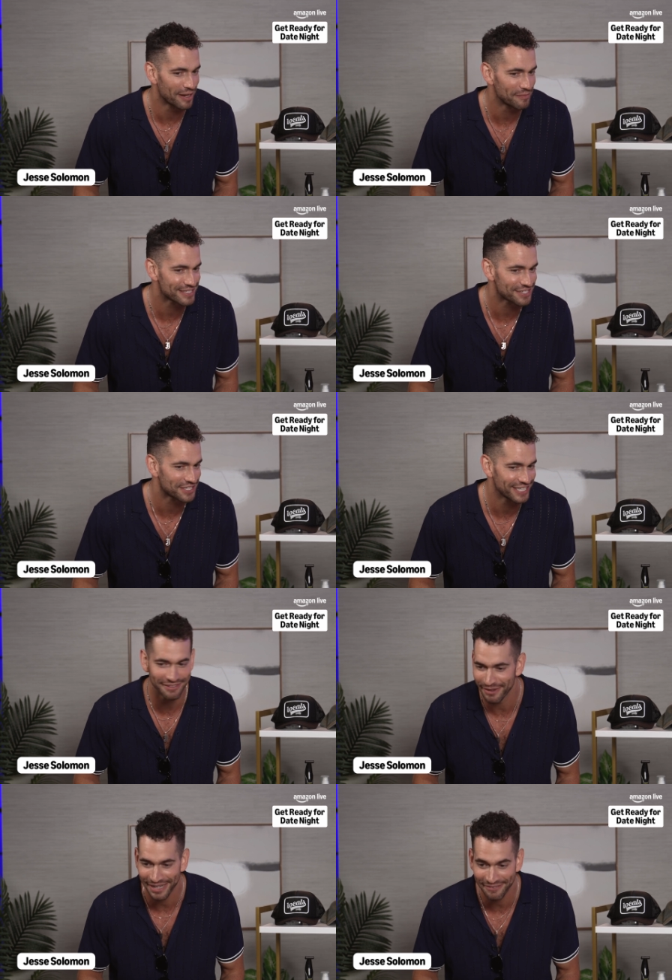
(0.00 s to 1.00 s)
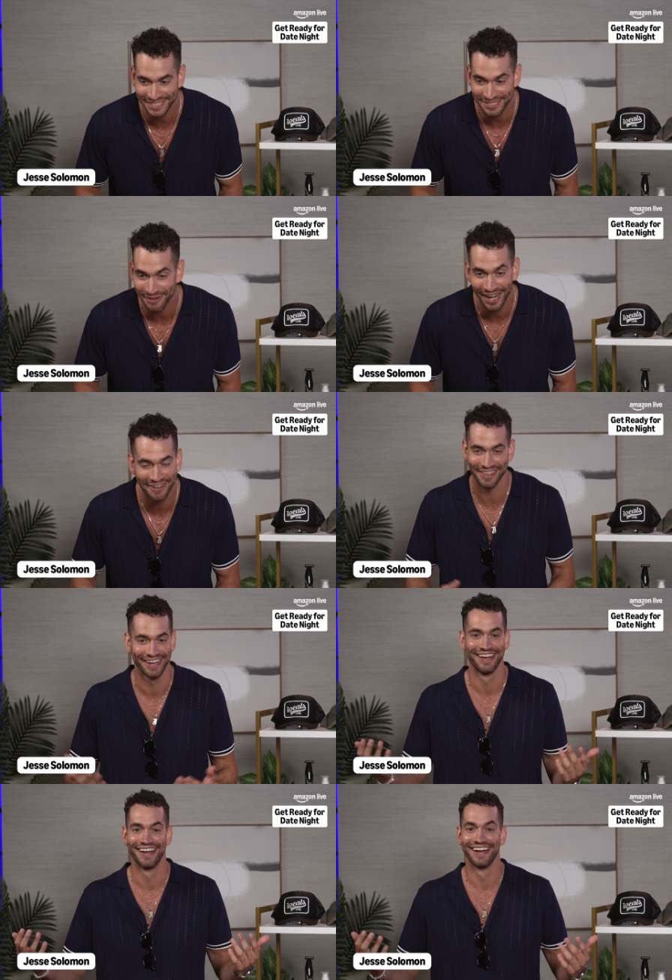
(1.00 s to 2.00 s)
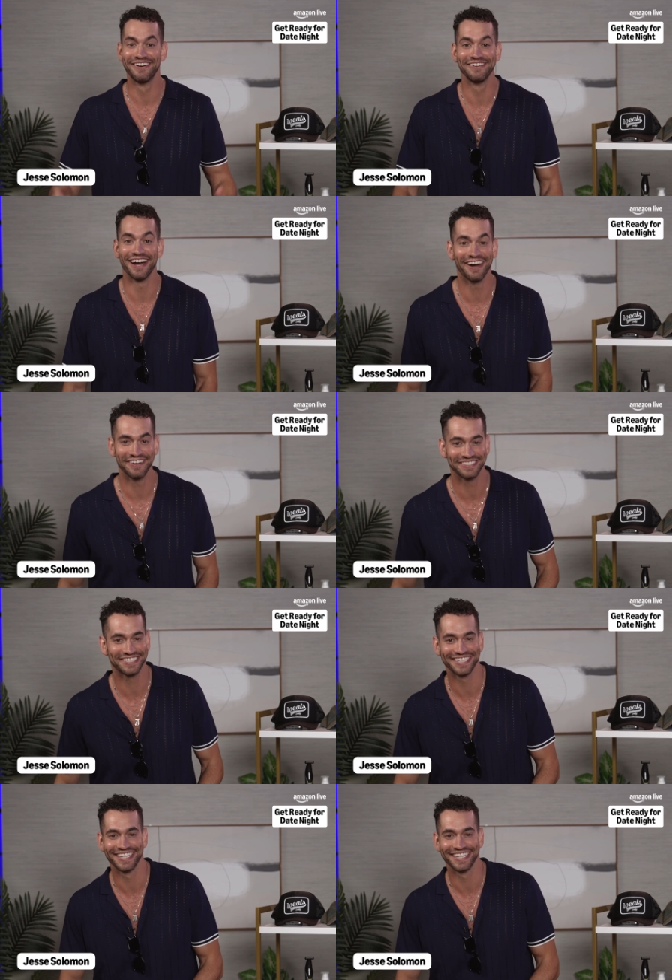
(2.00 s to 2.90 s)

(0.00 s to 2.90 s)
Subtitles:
Maybe it's a cheek, maybe it's a mouth, who knows?